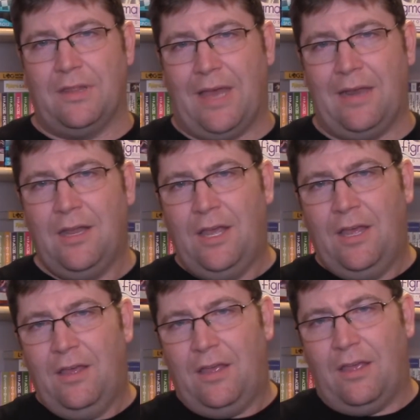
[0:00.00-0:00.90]
that
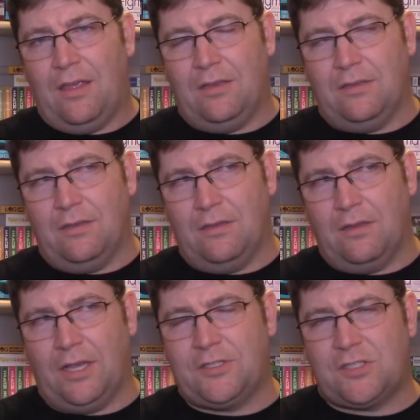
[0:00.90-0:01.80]

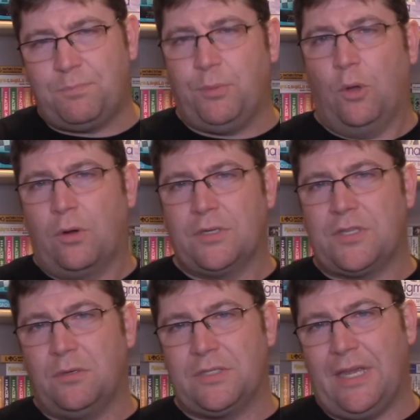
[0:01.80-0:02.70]
explores
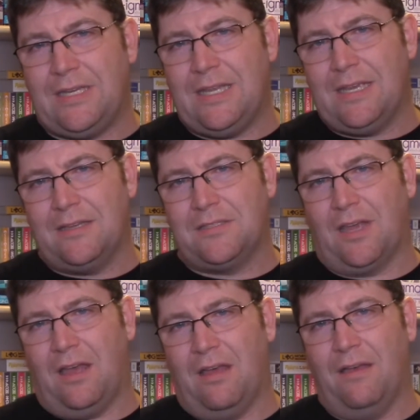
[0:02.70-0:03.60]
those ideas
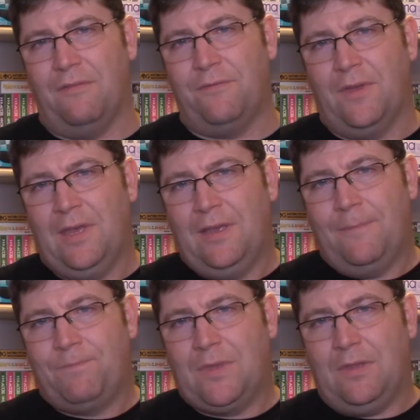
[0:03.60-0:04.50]
of,
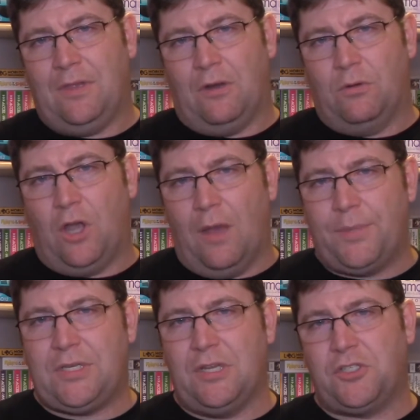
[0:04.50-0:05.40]
you know,
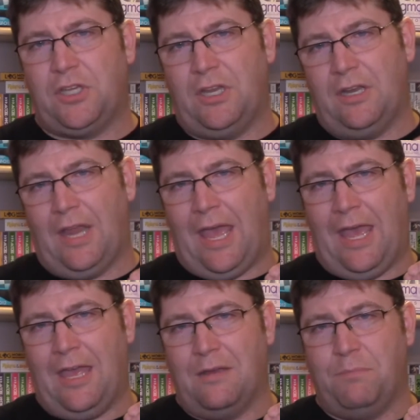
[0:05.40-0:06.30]
competition
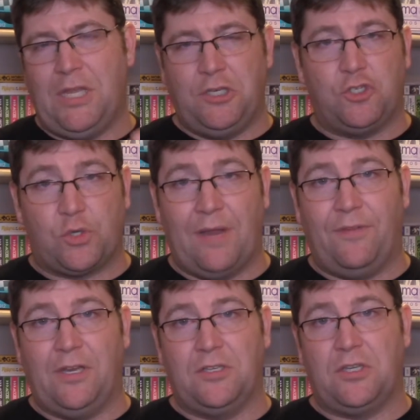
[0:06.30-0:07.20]
and being
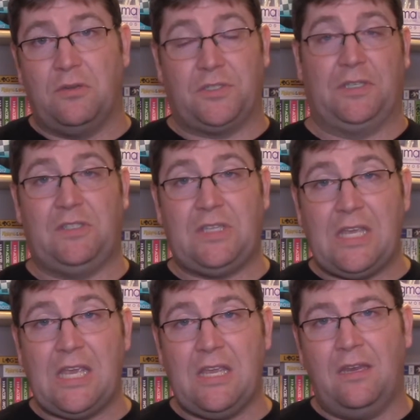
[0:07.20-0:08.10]
driven to
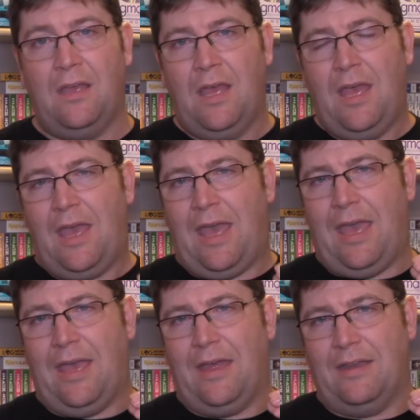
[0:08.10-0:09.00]
succeed.
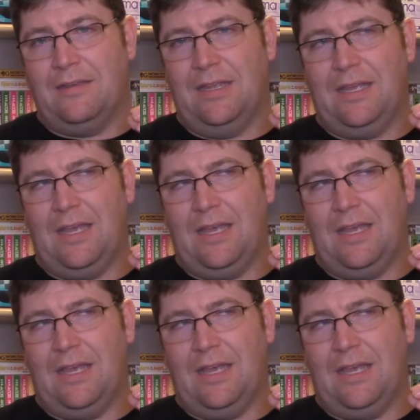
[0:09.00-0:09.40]
And